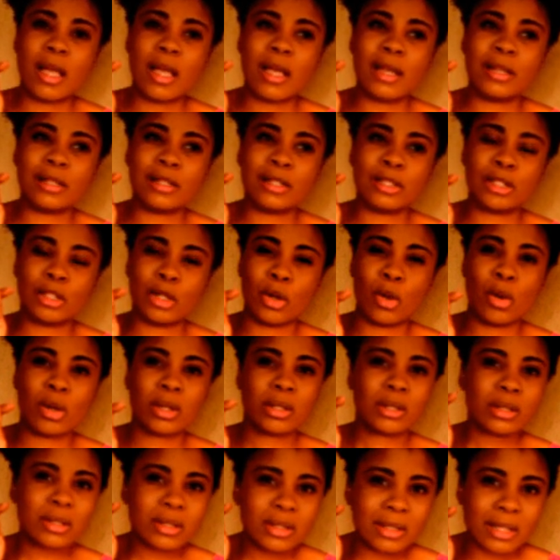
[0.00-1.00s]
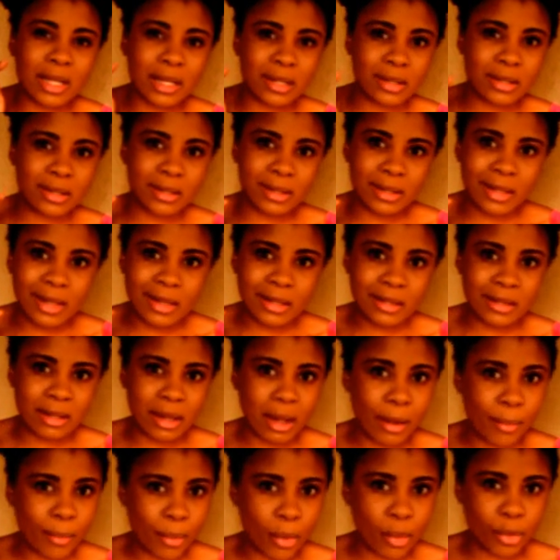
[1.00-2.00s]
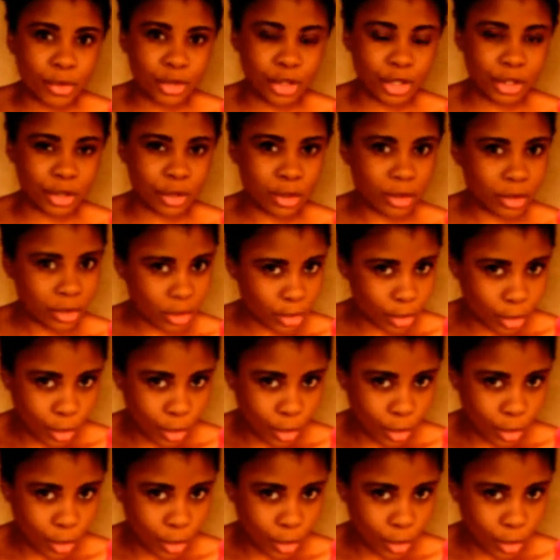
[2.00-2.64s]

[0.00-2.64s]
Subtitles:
endorse senseless abortions.